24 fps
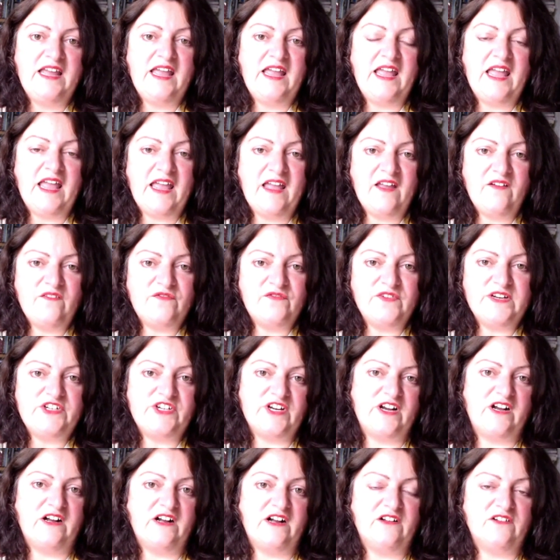every
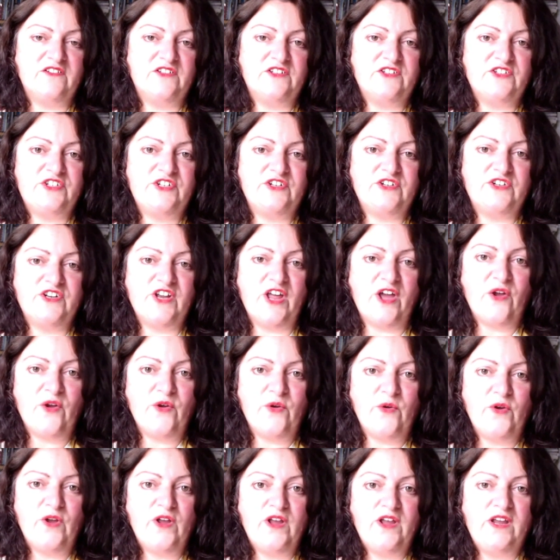child should
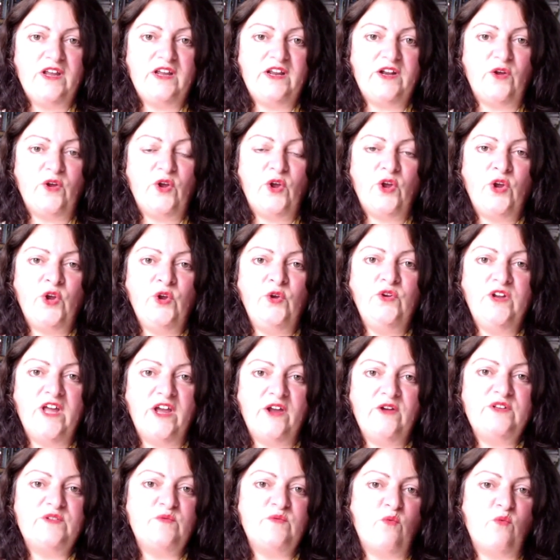know, who
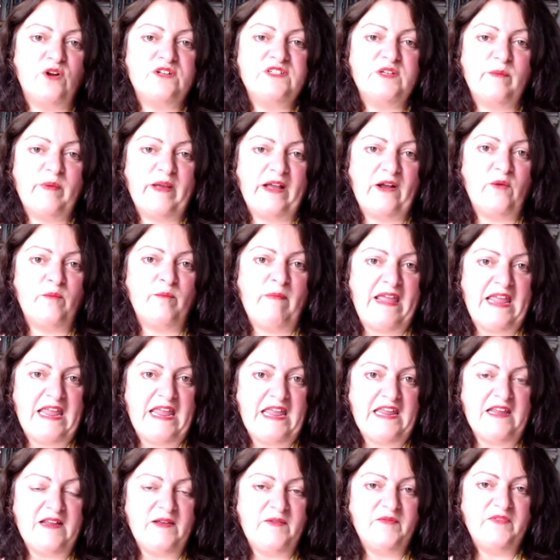knows what about
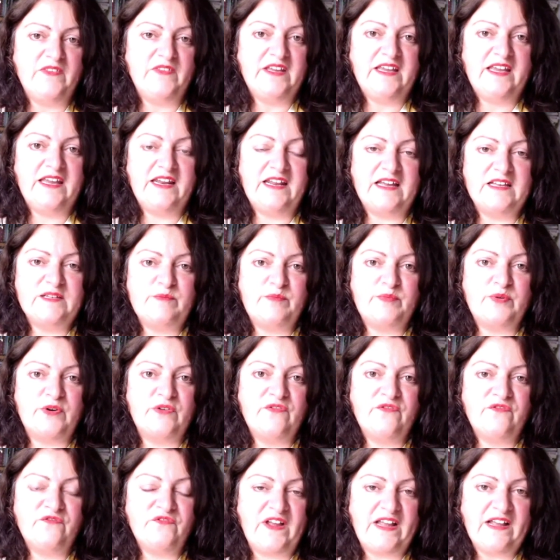me. It has
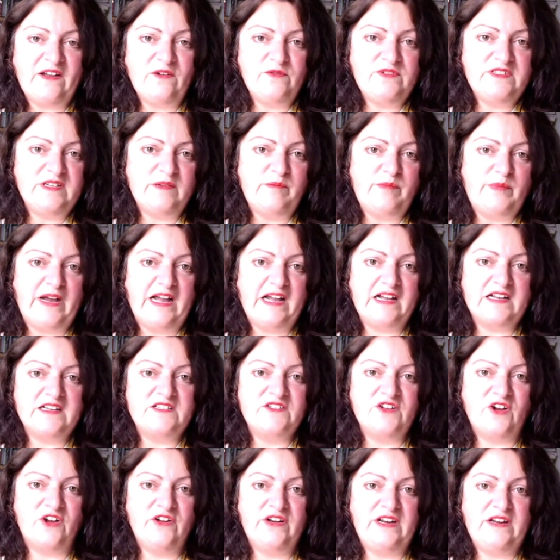profound impacts,
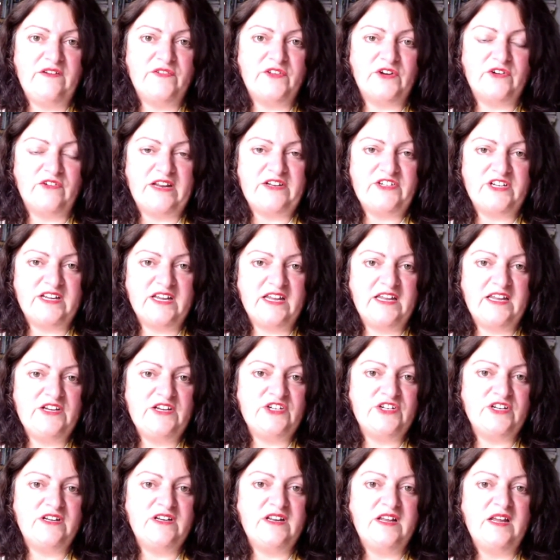not only for their
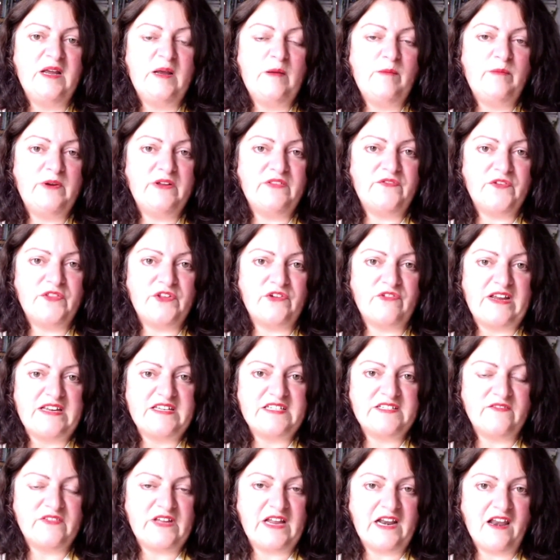education, but for the
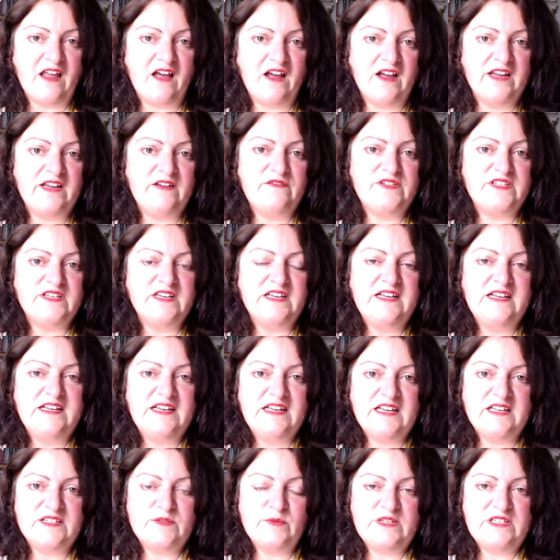rest of their lives.
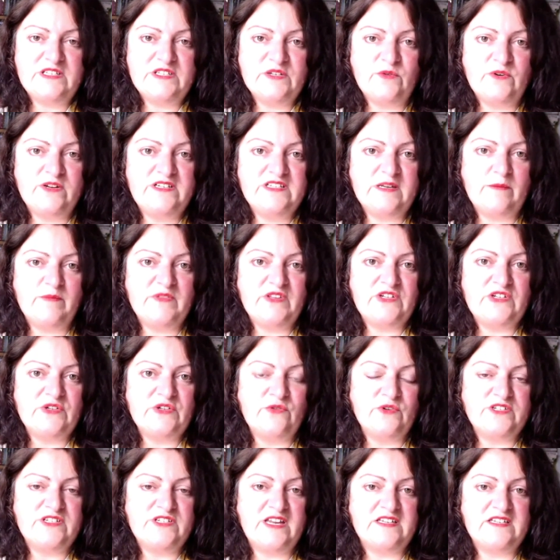As we saw in some of the
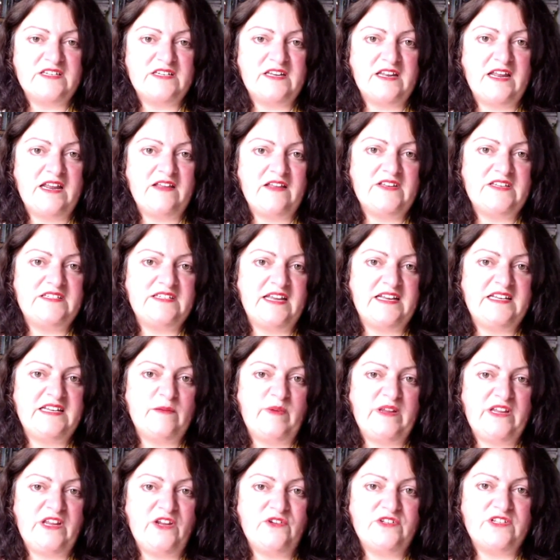talks yesterday, this
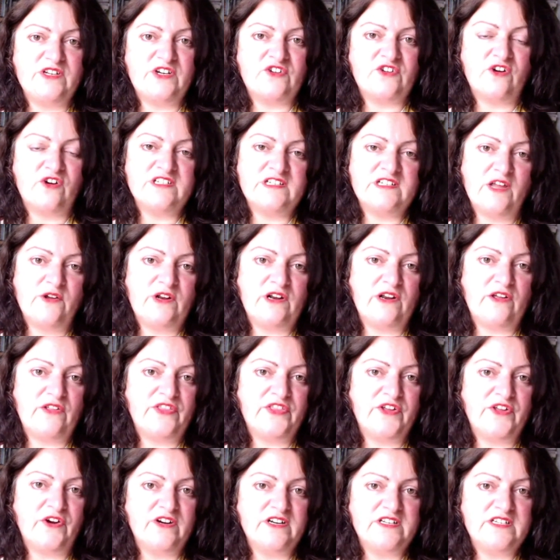data being used across local
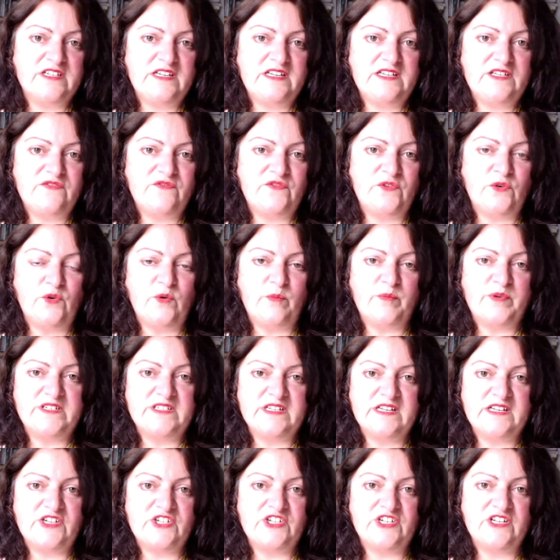authorities for
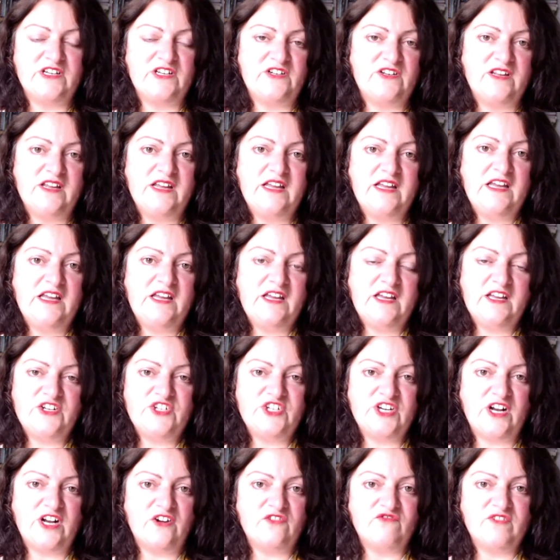prediction and
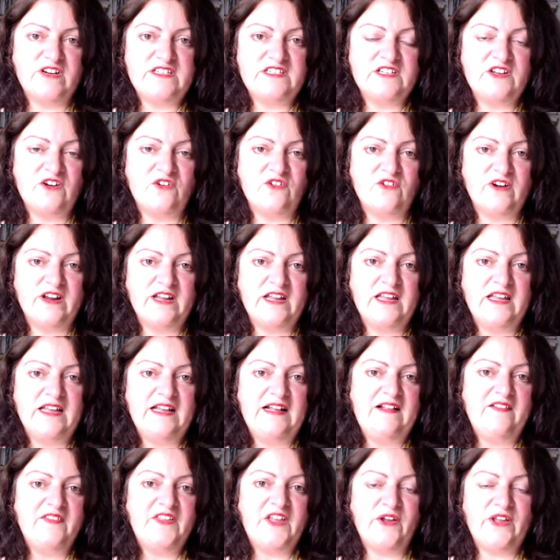child risk scoring,
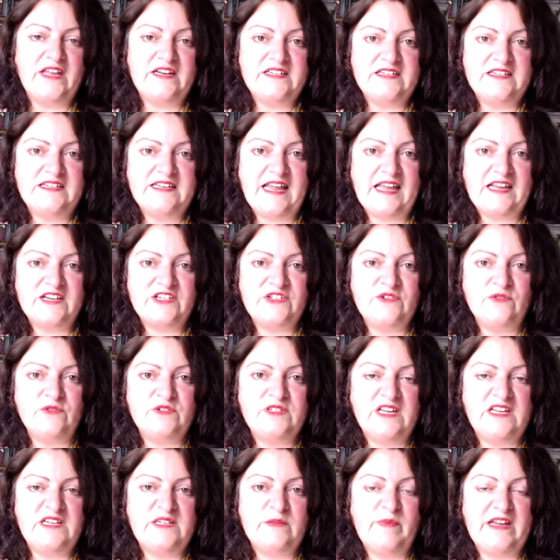going into national
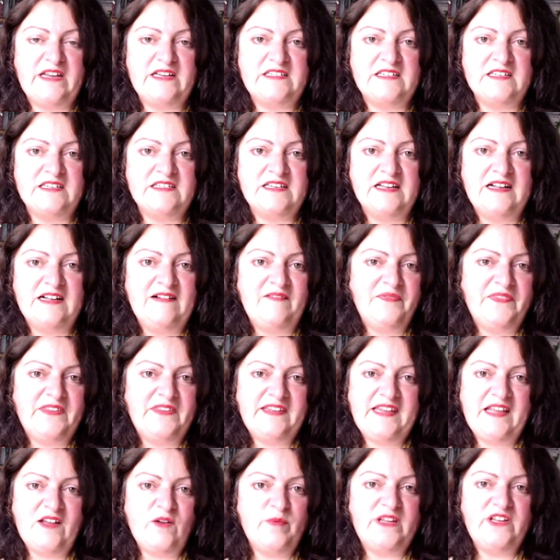databases,
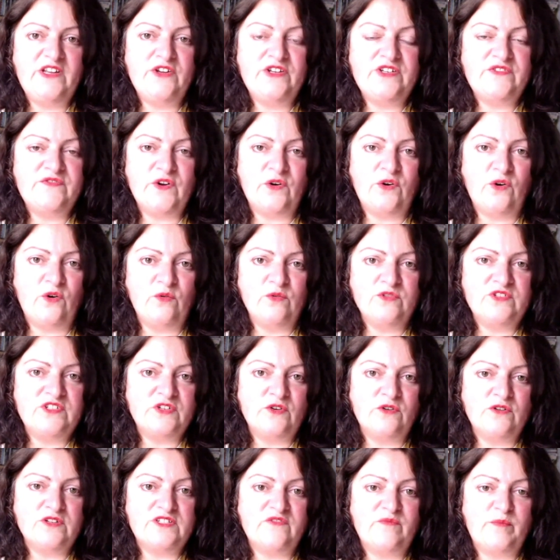now being used for all
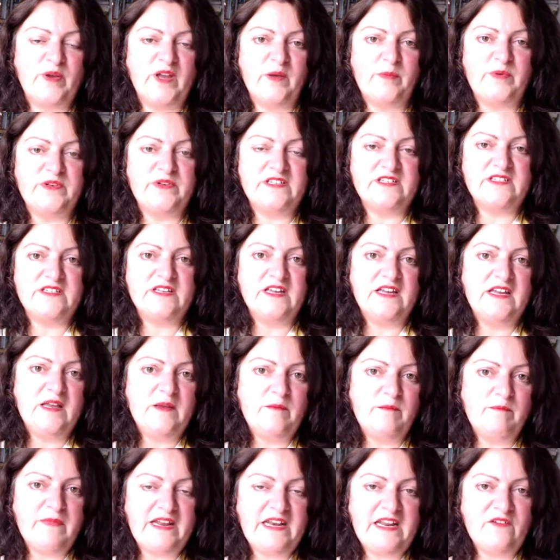sorts of purposes,
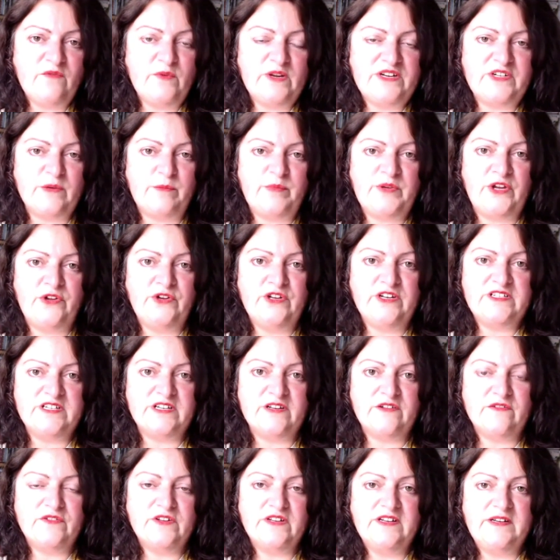many of which are
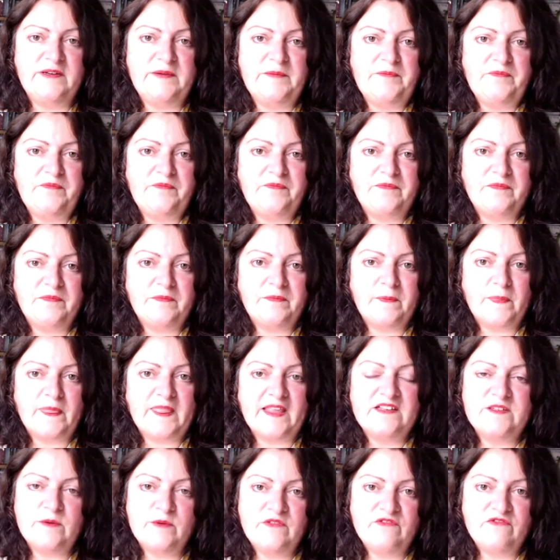punitive.
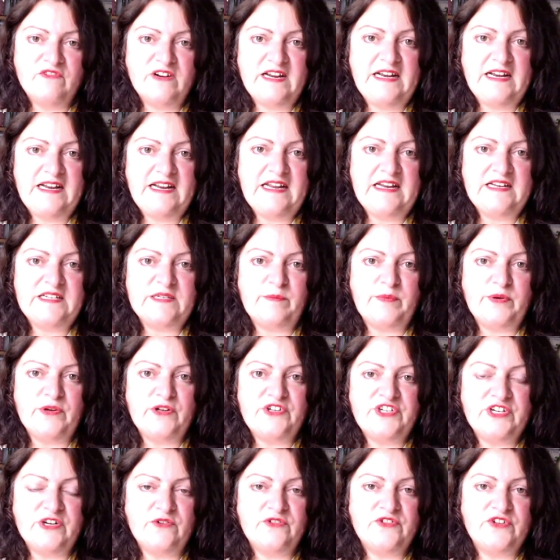So we really need to put
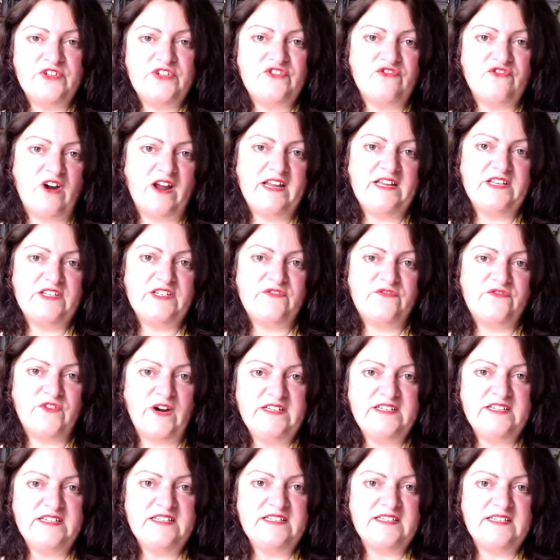children's rights
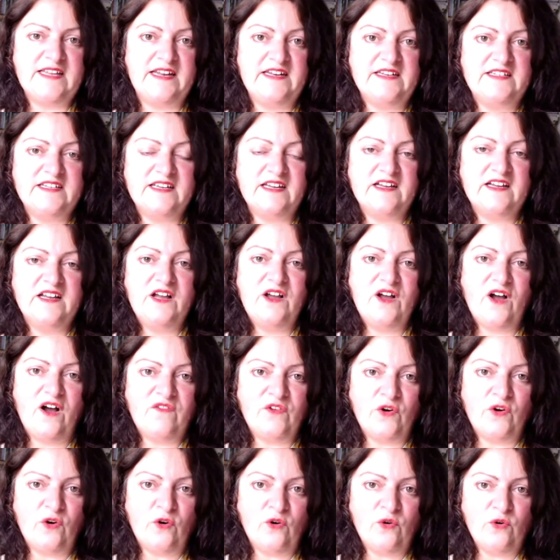front and center of
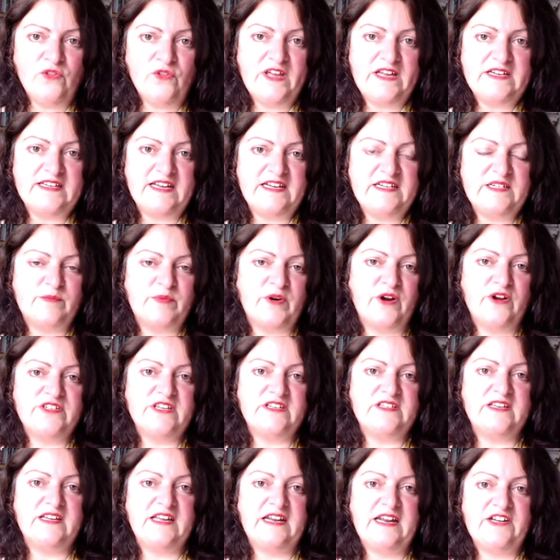all their data
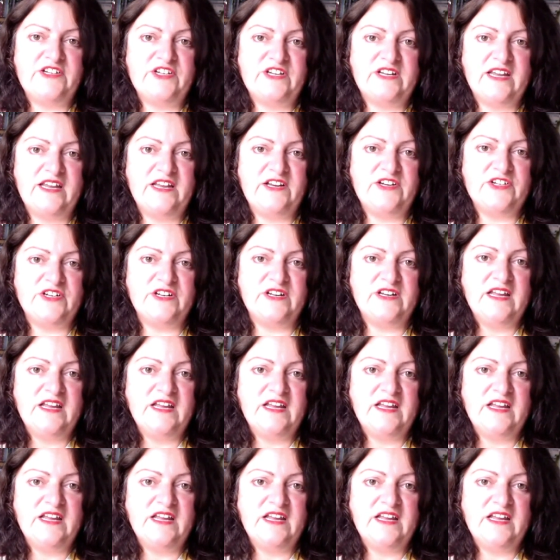processing and education.